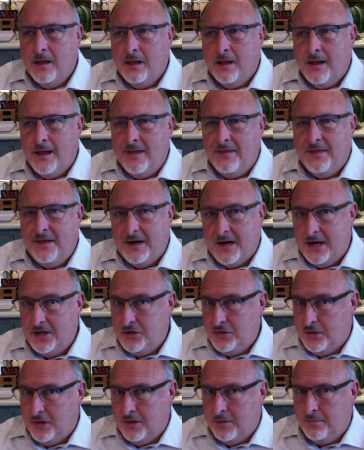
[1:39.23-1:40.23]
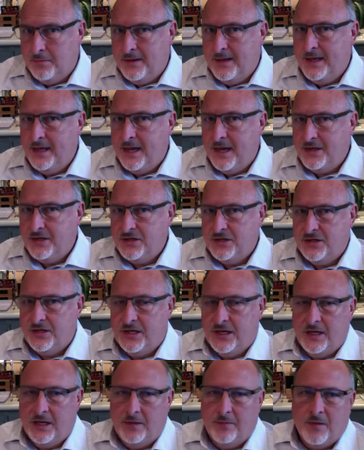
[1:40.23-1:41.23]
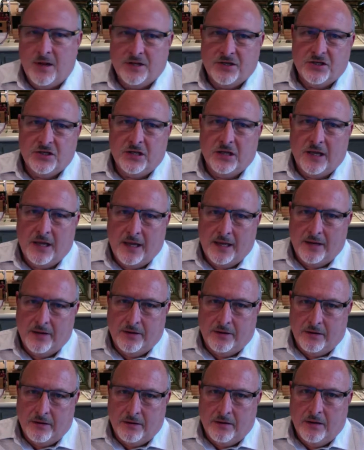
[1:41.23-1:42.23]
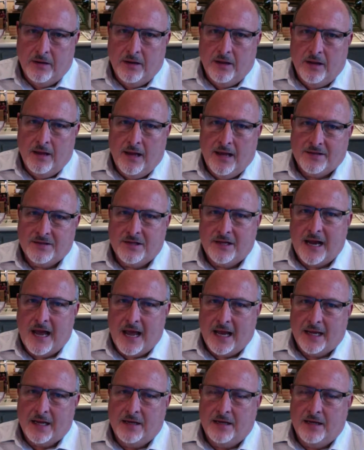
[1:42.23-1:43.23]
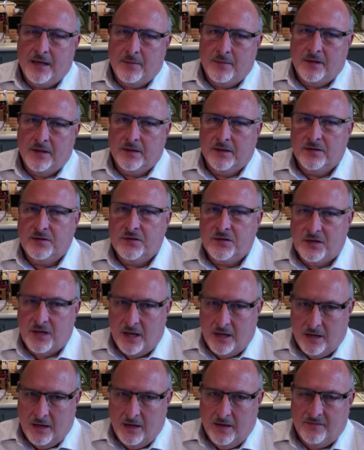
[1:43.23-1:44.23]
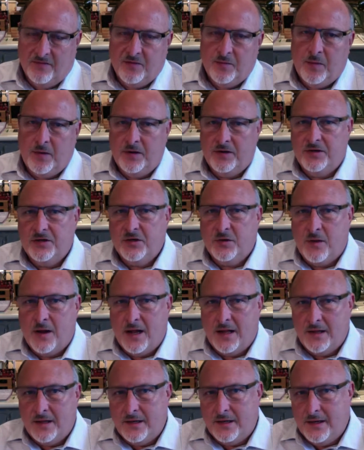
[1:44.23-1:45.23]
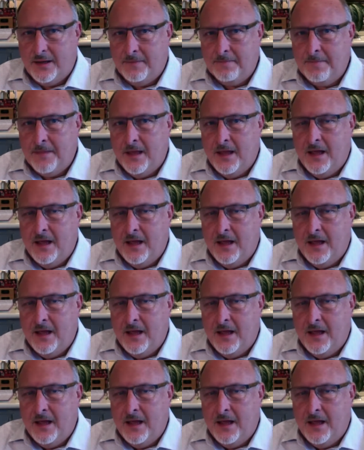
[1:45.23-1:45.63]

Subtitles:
And then I took a PhD much later as an academic study of spirituality